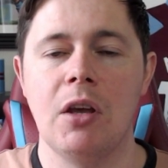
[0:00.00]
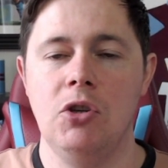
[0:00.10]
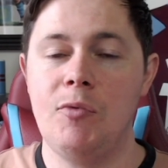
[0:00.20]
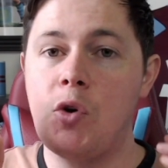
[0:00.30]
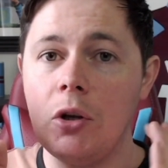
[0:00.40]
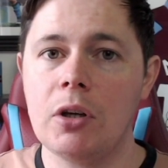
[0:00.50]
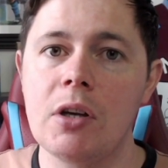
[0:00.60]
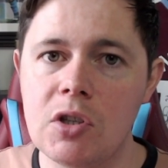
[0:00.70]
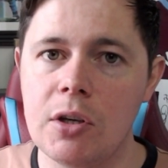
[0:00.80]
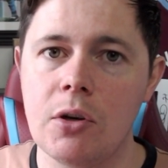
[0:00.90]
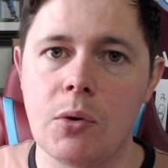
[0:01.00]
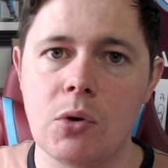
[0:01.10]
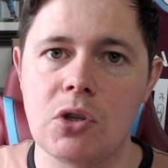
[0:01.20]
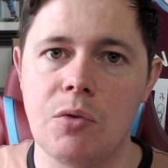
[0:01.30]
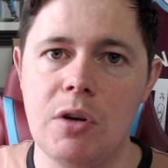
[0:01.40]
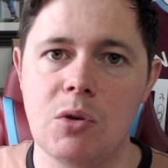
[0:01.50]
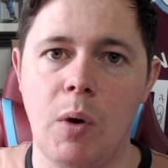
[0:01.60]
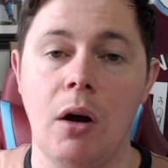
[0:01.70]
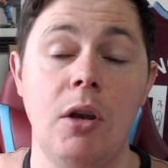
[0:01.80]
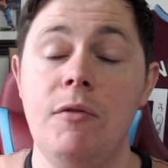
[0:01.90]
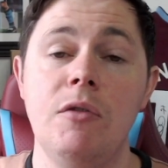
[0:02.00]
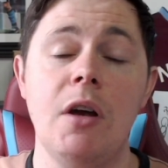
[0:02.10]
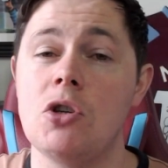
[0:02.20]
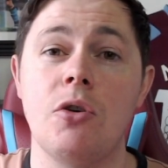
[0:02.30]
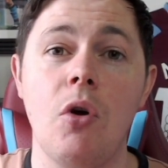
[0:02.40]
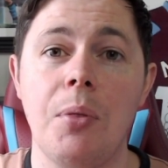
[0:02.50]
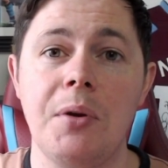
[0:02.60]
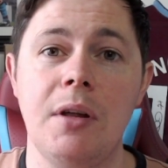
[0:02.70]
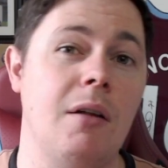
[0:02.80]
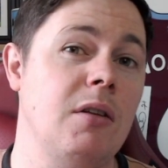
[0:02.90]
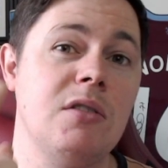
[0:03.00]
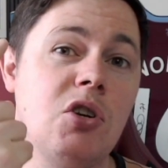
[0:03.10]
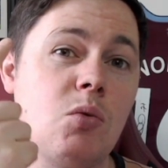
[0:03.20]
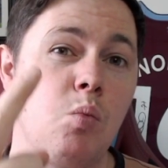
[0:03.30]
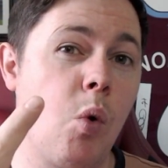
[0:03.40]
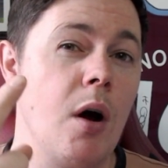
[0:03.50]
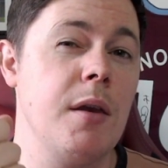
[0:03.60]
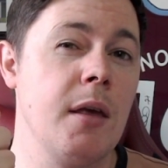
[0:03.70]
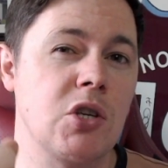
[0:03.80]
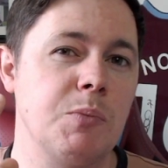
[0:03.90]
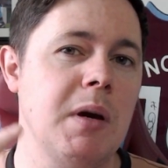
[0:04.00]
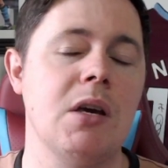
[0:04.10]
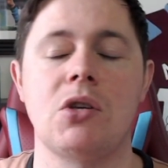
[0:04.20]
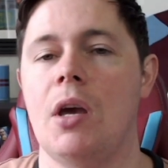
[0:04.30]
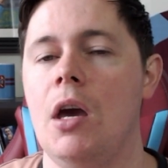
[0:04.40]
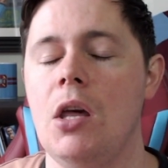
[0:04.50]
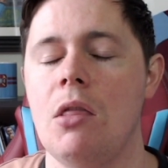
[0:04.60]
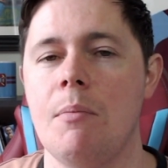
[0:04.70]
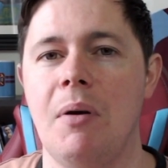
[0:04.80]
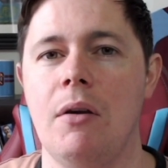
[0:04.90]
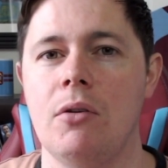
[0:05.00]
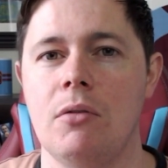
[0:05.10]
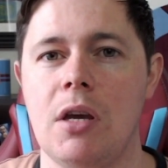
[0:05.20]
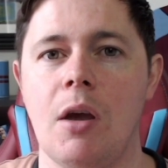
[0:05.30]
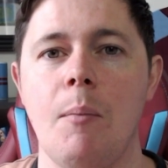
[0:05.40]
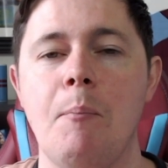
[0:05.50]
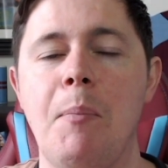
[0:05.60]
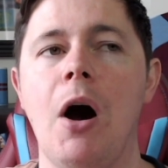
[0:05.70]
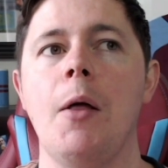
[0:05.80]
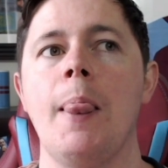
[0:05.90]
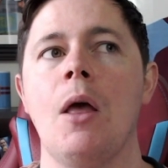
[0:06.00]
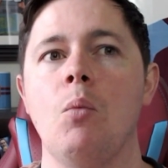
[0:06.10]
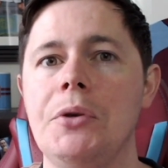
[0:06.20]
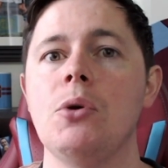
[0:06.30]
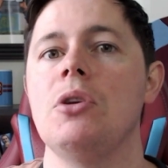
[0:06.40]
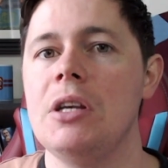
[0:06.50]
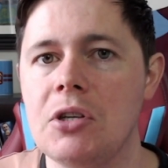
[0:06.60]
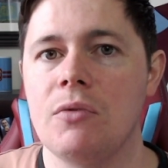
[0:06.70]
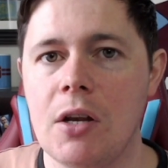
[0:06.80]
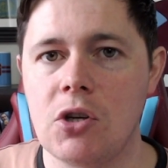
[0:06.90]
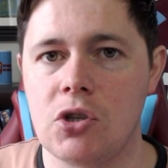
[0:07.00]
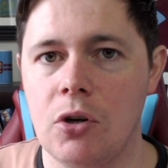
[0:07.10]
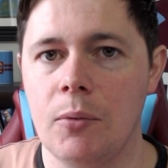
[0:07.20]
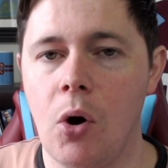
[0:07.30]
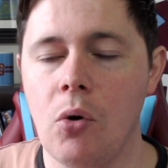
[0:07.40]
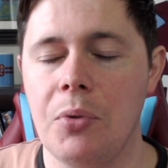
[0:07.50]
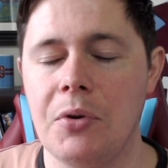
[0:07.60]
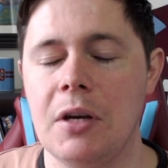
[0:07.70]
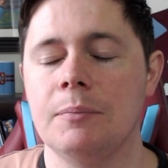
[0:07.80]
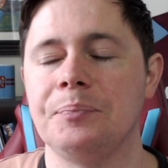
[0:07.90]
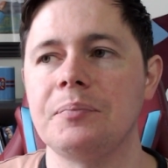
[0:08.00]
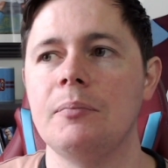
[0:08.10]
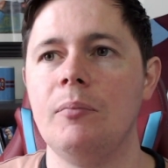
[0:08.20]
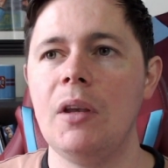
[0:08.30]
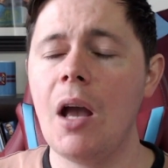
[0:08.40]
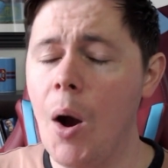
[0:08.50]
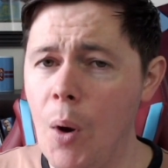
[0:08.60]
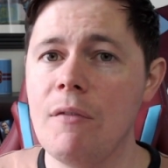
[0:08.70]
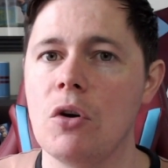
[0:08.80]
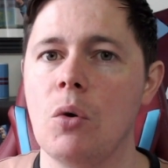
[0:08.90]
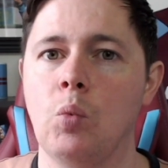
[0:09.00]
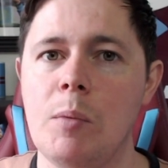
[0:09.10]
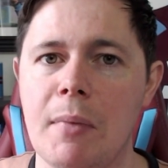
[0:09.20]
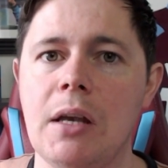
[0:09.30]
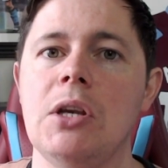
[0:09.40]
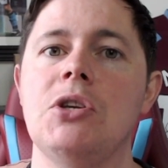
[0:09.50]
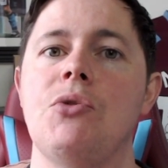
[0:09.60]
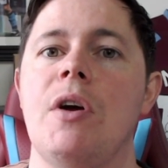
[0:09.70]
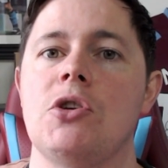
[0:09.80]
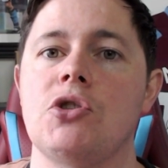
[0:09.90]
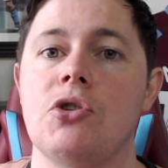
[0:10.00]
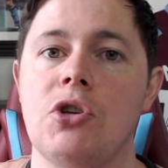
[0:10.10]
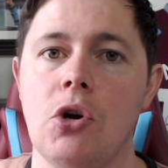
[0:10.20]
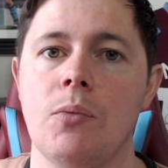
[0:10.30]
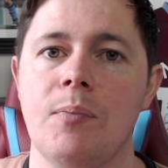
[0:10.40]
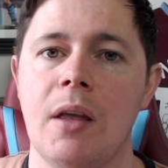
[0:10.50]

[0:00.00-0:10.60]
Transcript: You've got to consider those three as well. And if you register all three, that leaves just one space in the Premier League. But we don't need to register all three. However, we might need to register two.